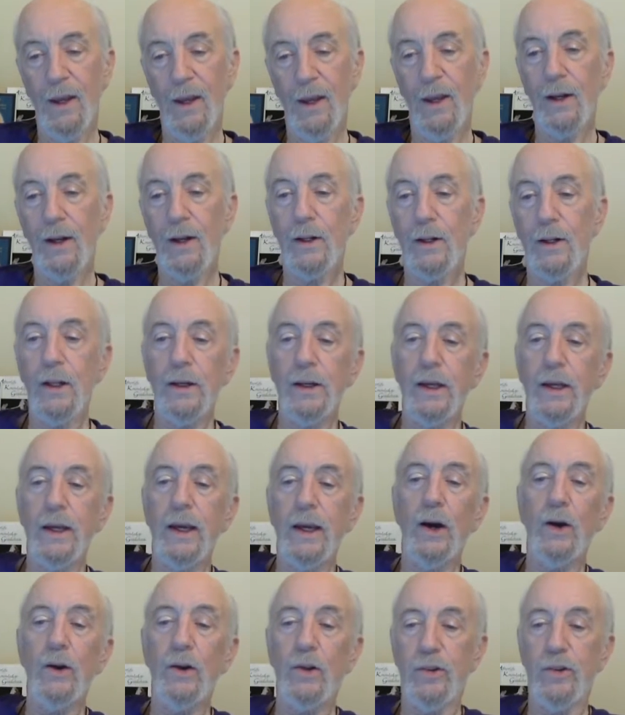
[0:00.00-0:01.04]
Clicking
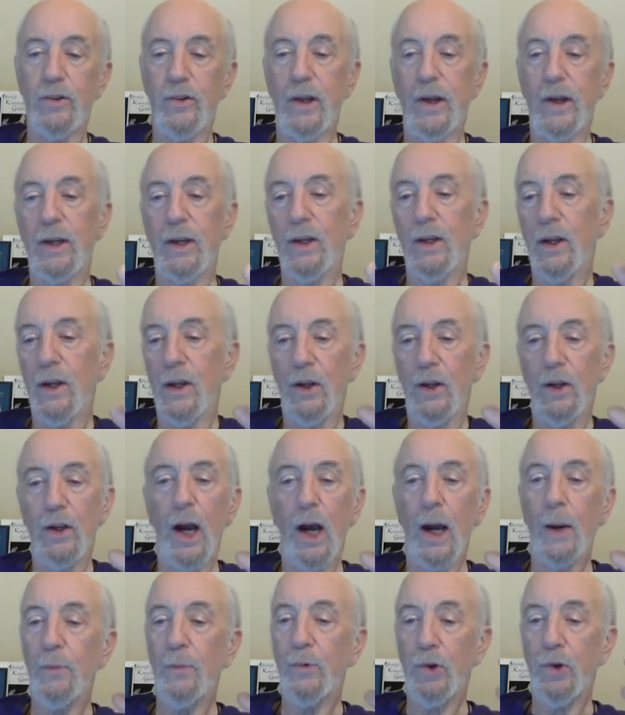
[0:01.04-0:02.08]
out is like
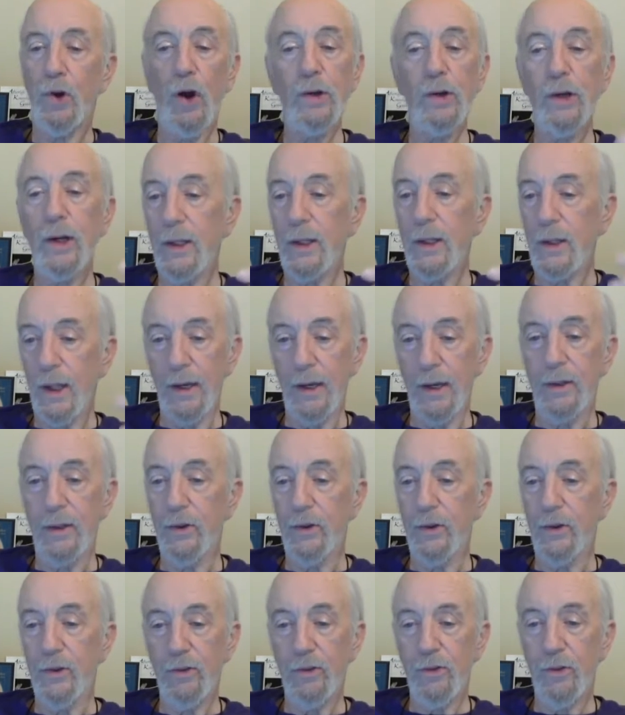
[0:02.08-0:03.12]
I'm talking like
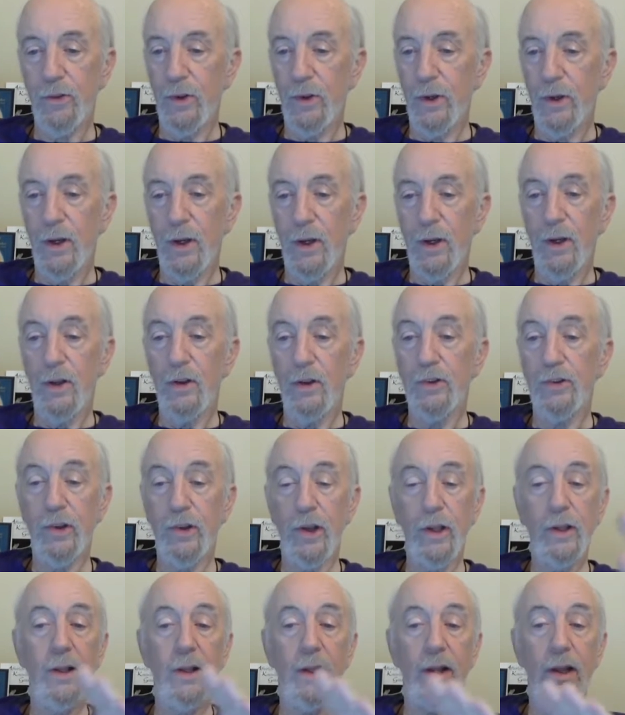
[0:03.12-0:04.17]
this.
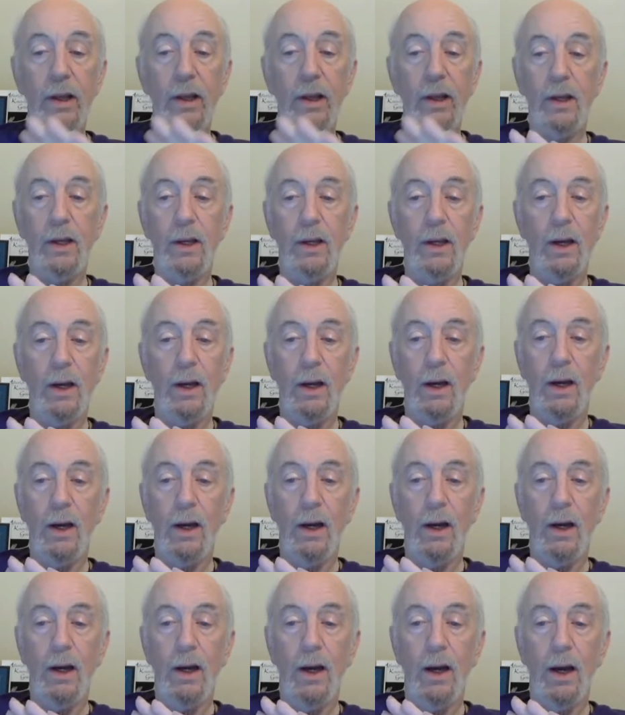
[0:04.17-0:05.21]
Suddenly,
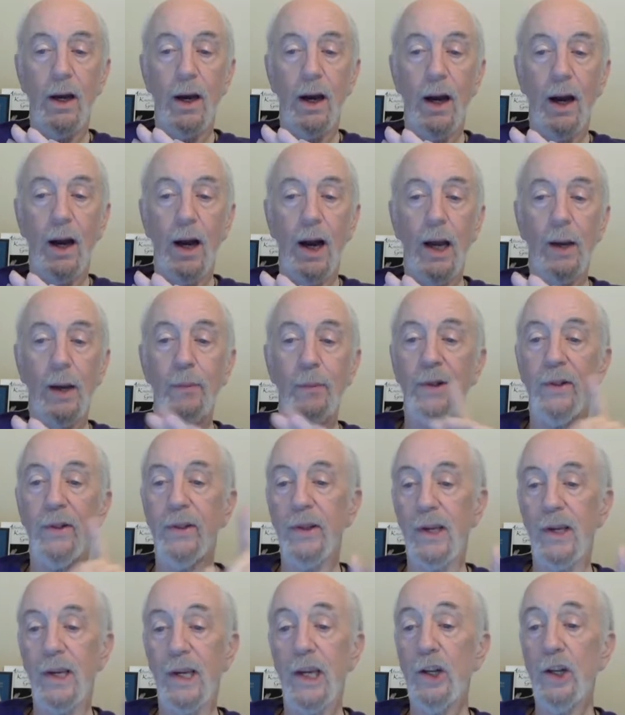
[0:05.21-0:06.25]
I'm in
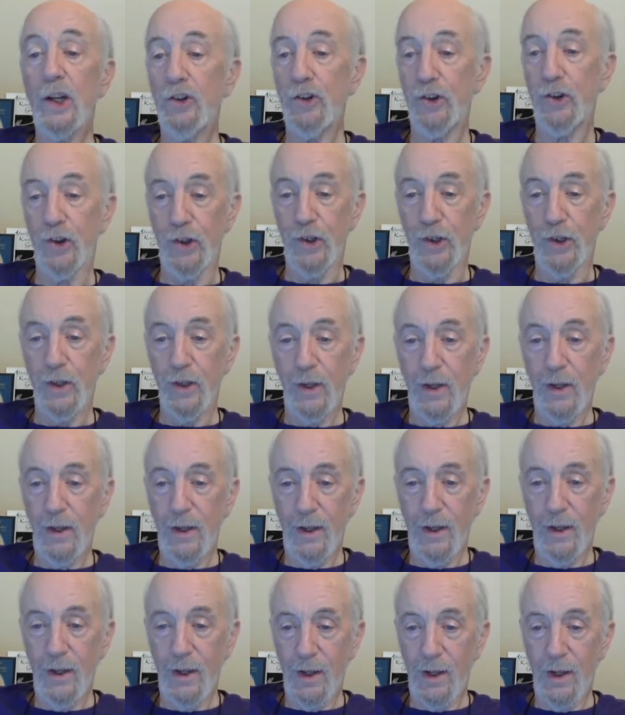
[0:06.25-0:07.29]
the kitchen
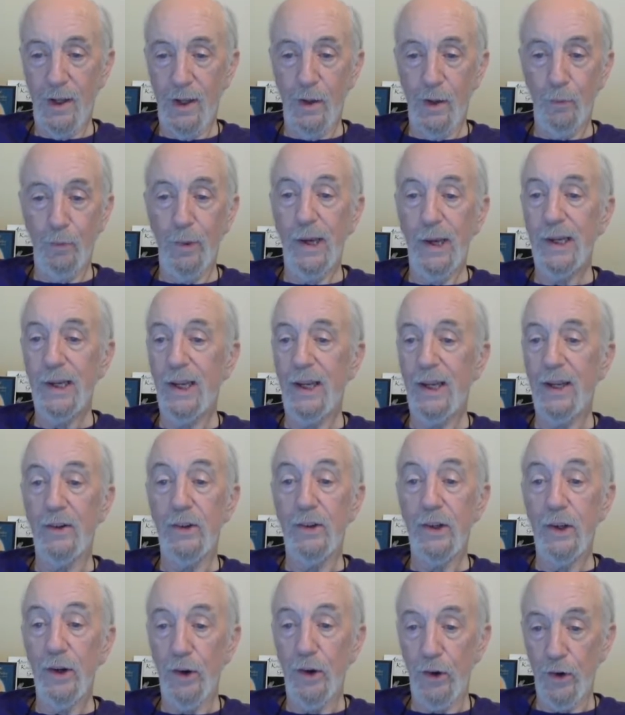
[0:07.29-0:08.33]
making
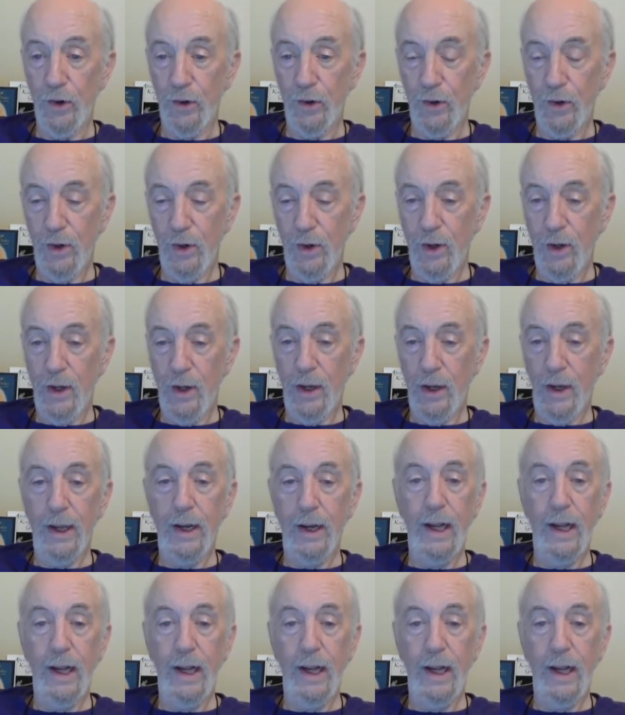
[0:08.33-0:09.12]
dinner and